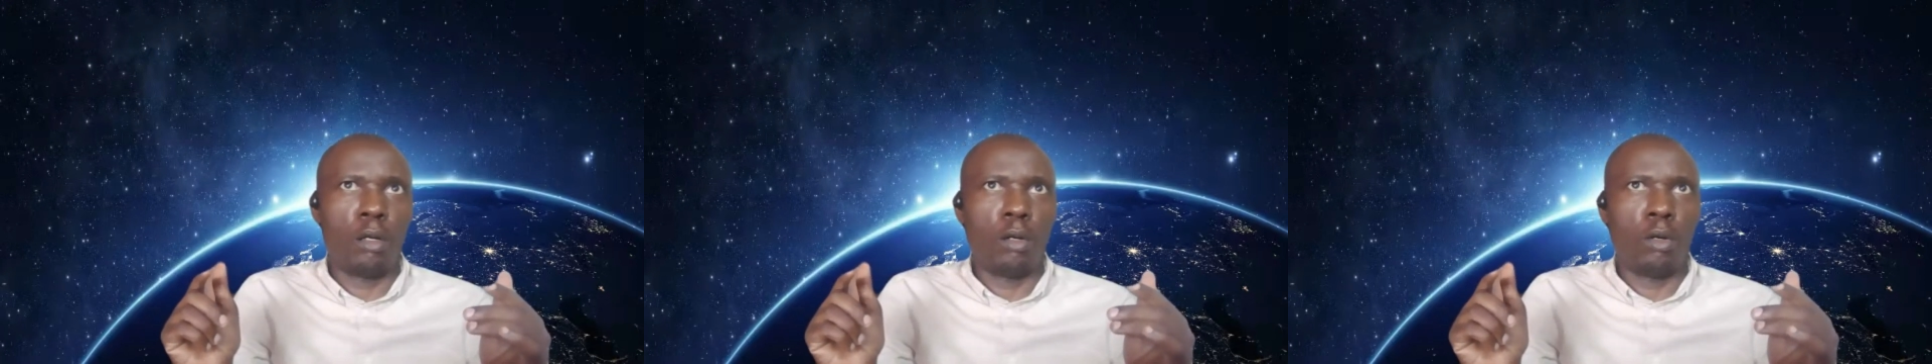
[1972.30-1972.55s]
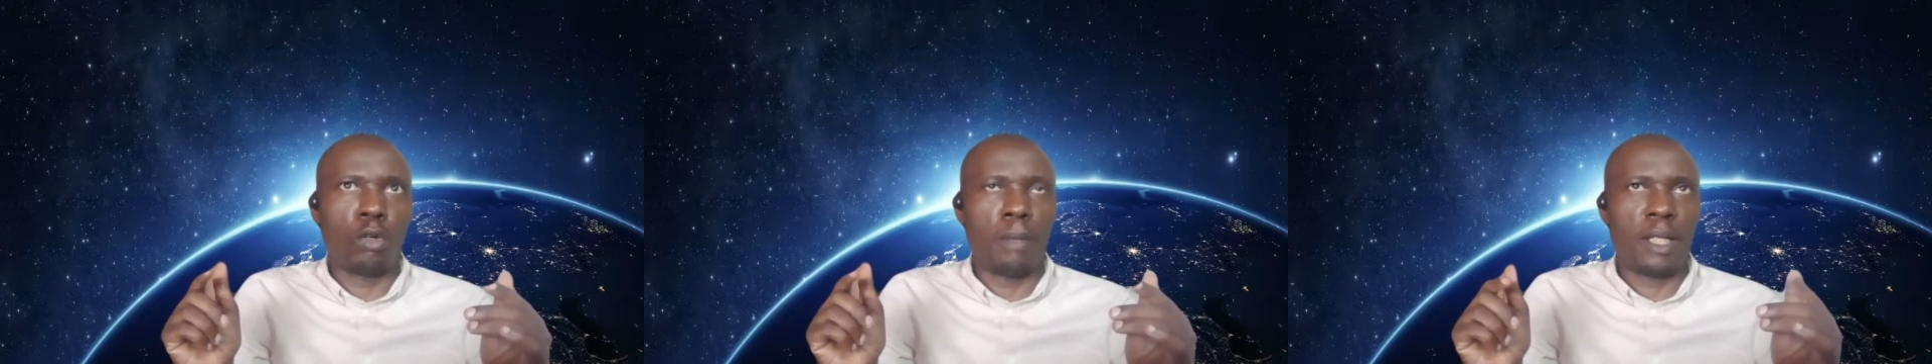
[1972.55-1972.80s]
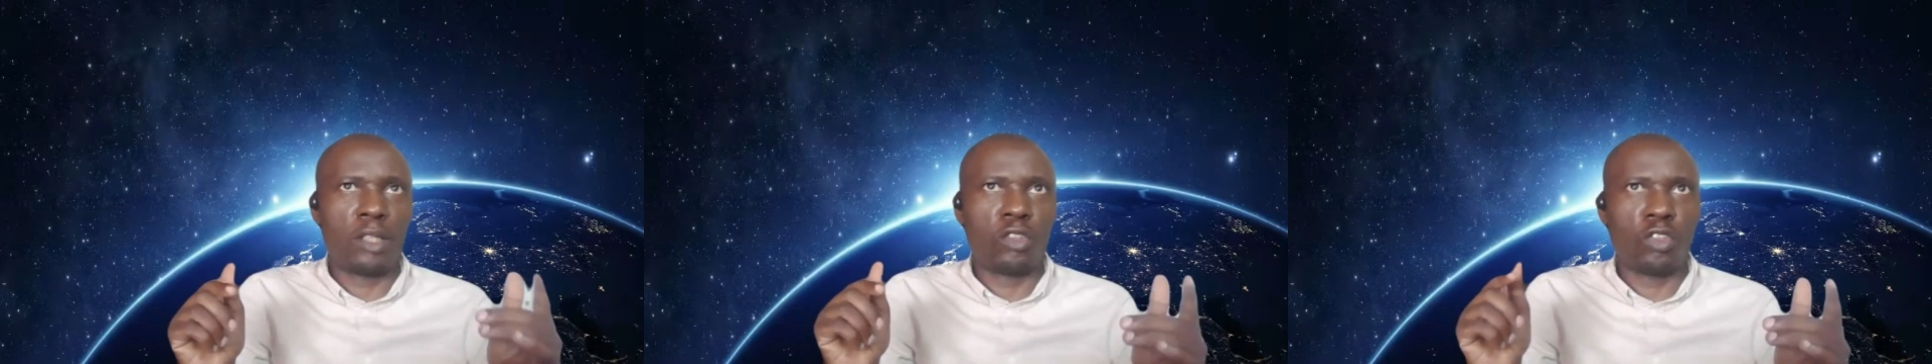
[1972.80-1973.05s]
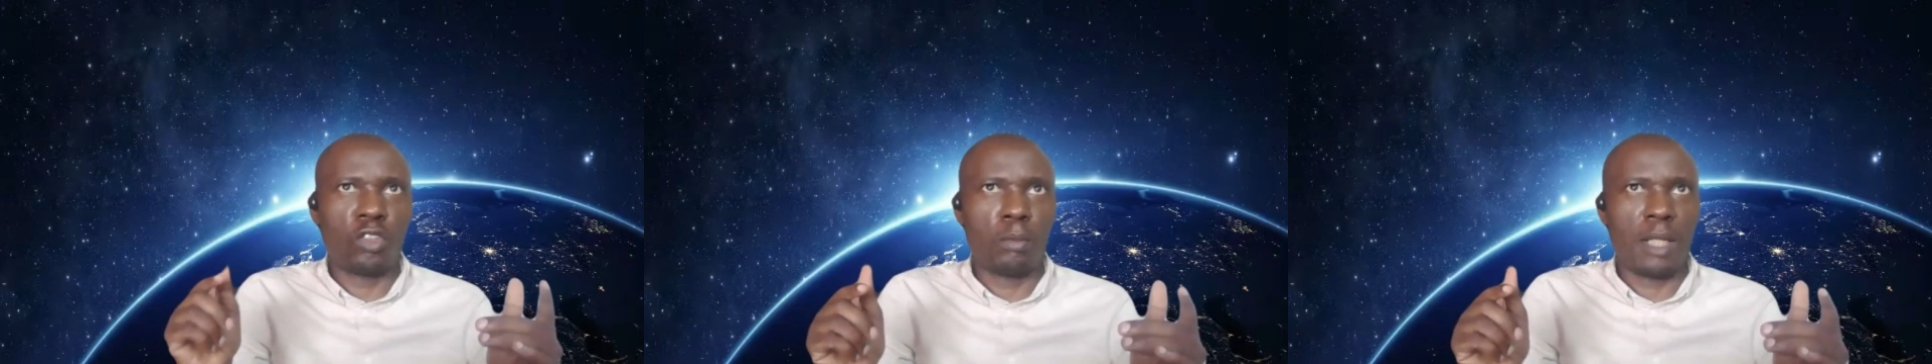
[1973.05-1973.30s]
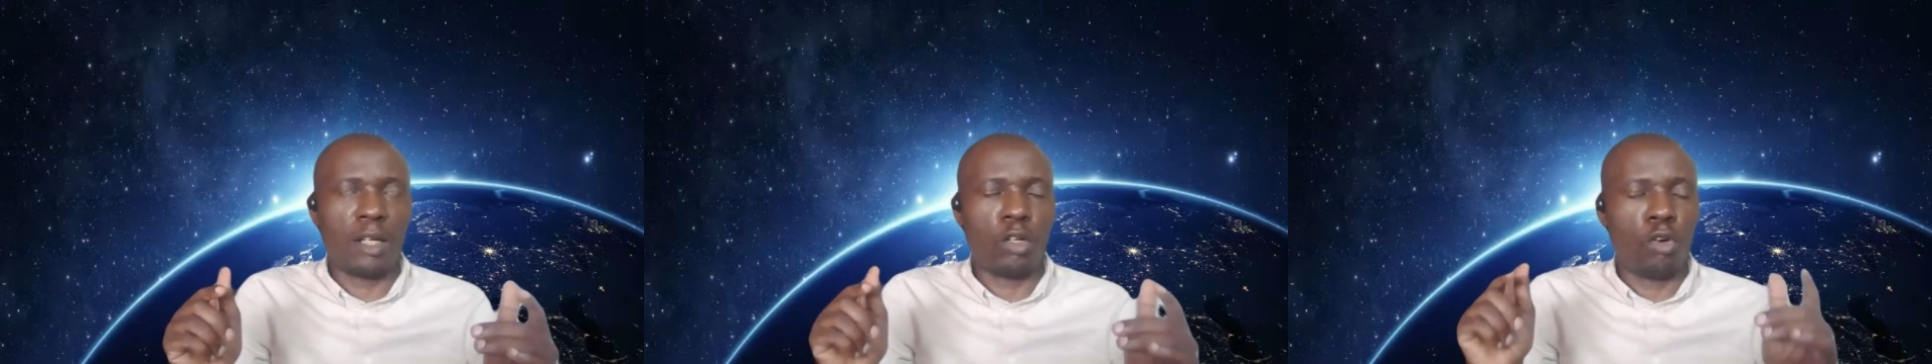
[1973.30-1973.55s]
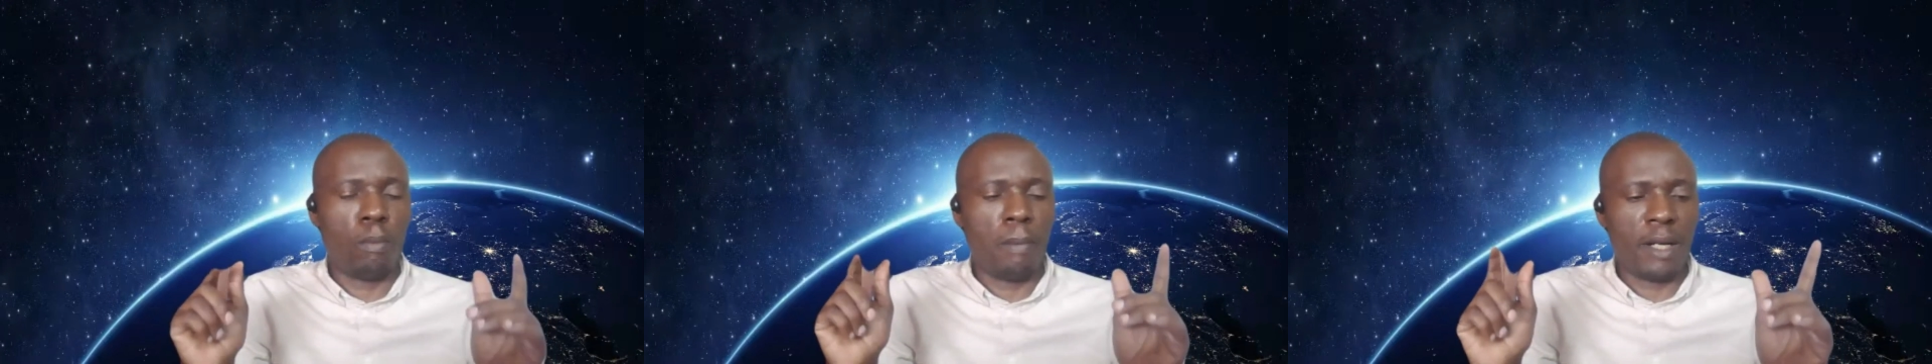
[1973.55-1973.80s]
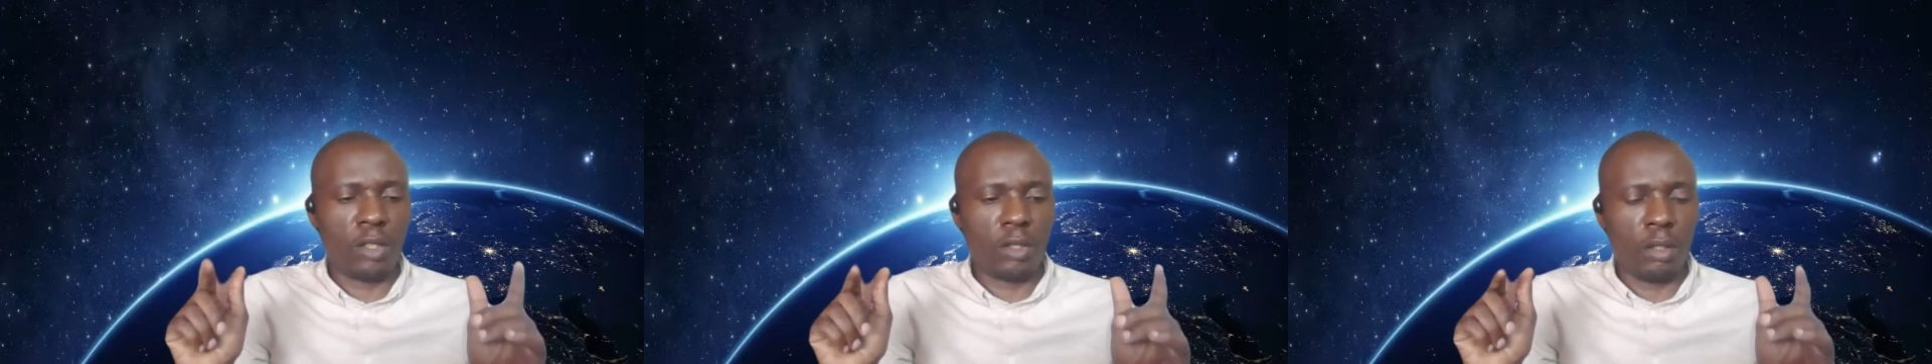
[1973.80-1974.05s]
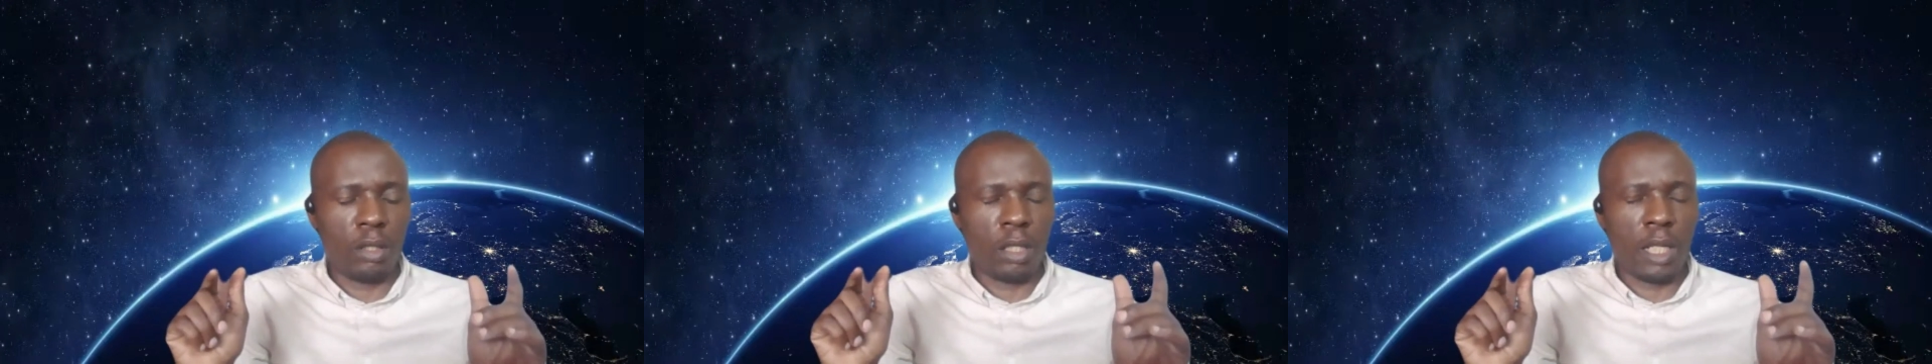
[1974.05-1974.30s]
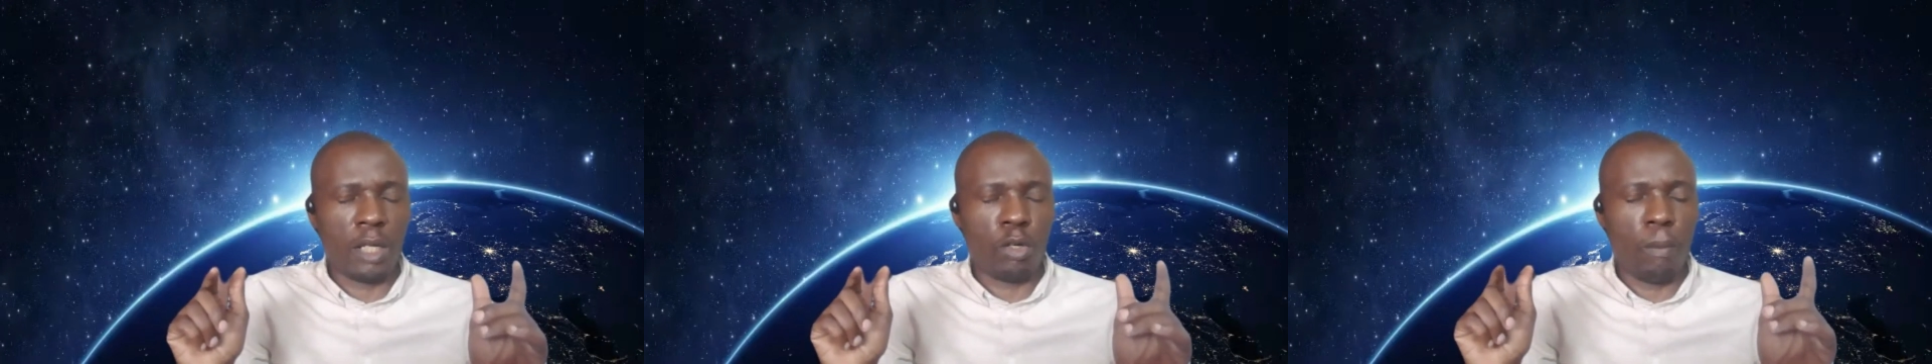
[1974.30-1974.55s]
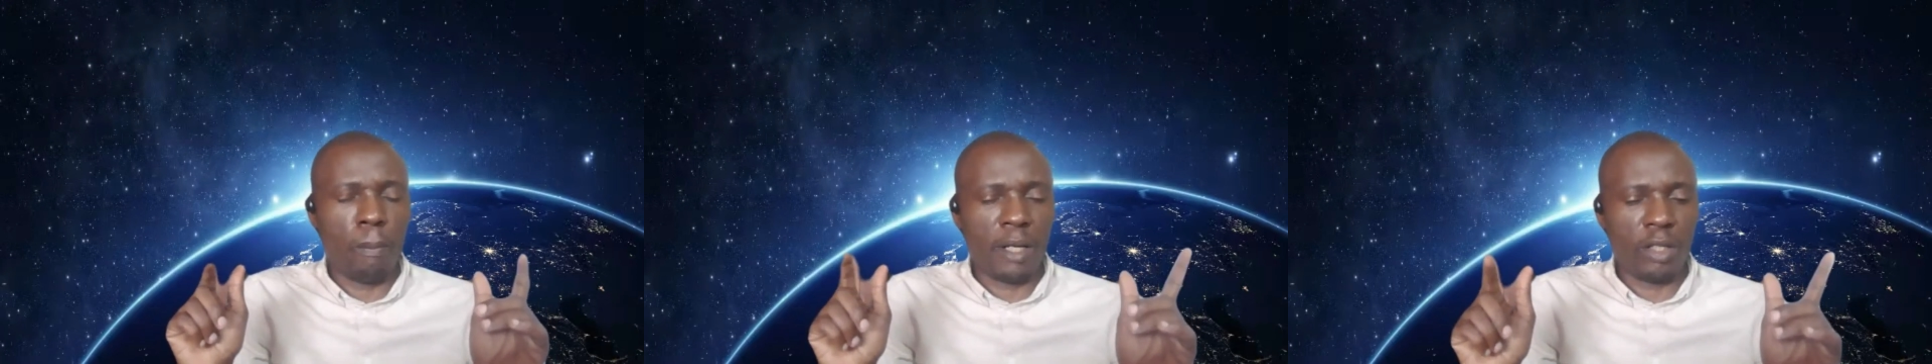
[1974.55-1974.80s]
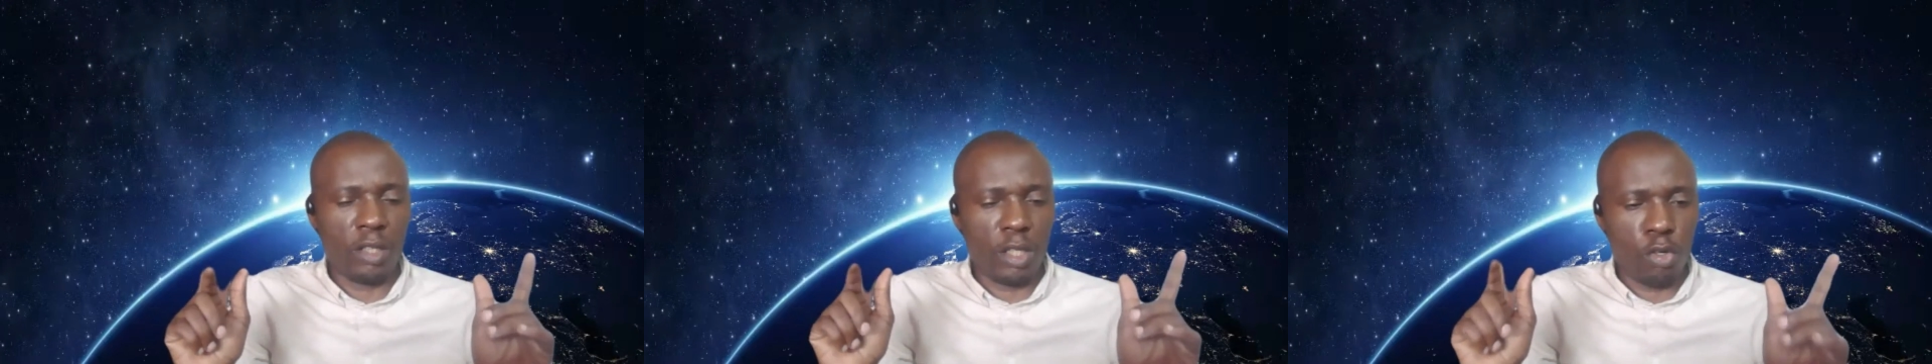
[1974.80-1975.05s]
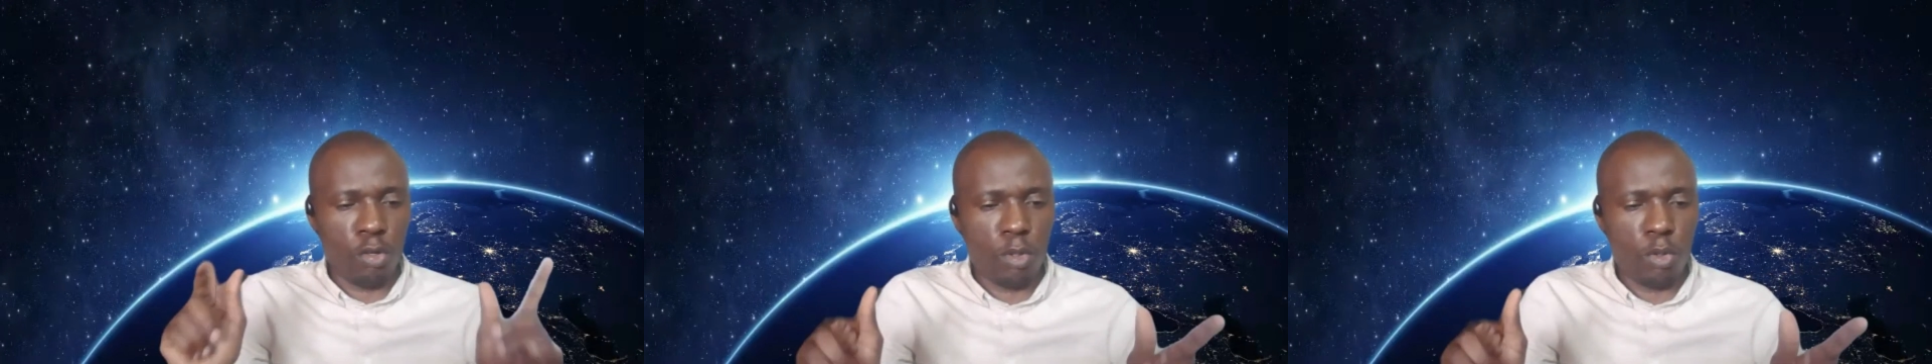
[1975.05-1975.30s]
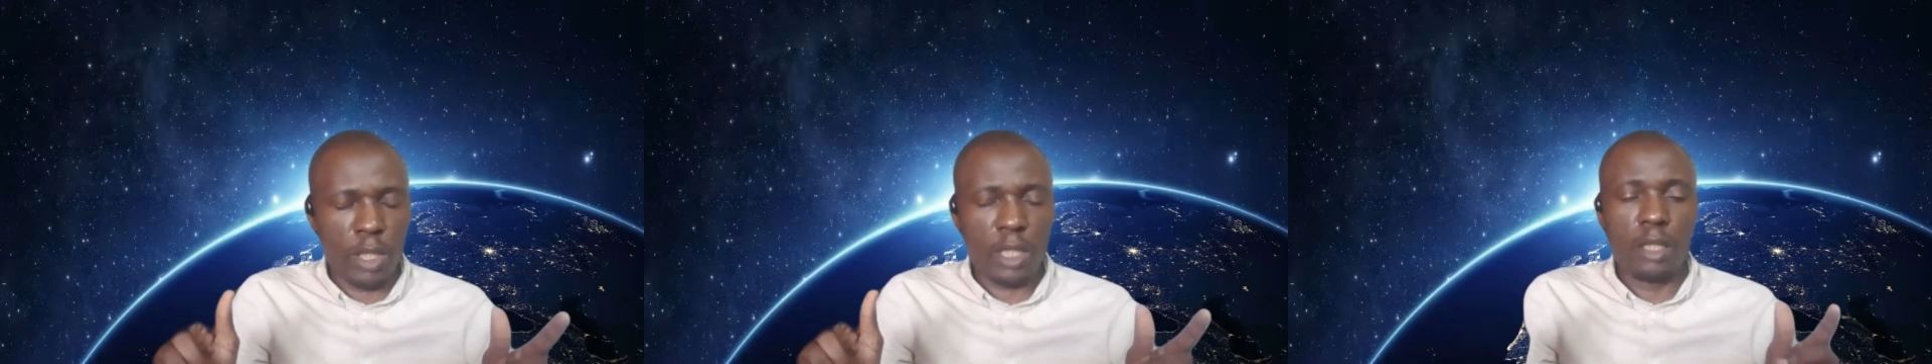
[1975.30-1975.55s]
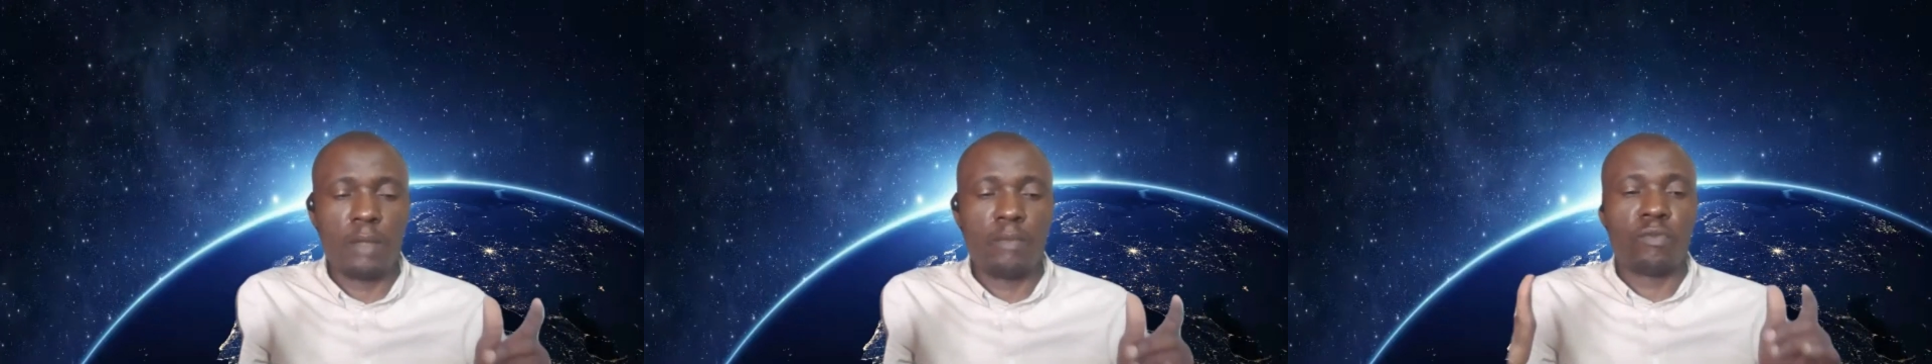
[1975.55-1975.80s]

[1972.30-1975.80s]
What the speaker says: automatic system that that operates the normal way.